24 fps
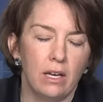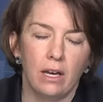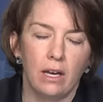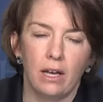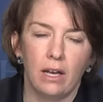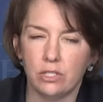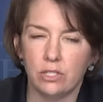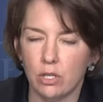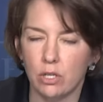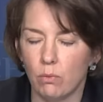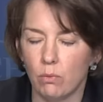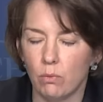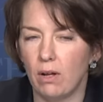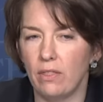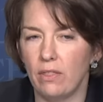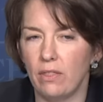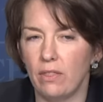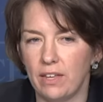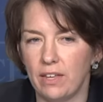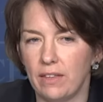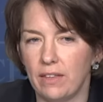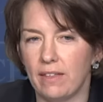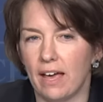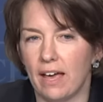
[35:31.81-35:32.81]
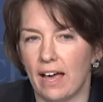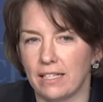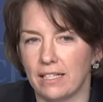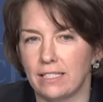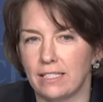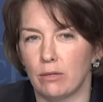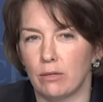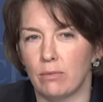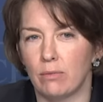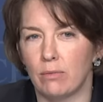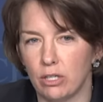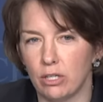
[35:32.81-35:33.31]
and so one thing the
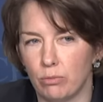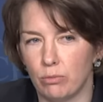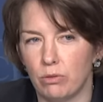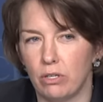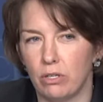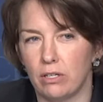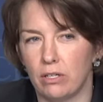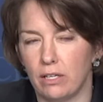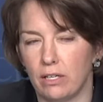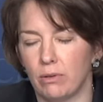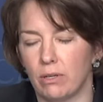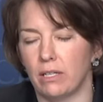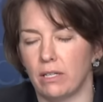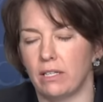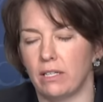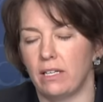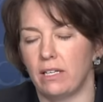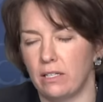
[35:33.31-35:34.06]
academic community really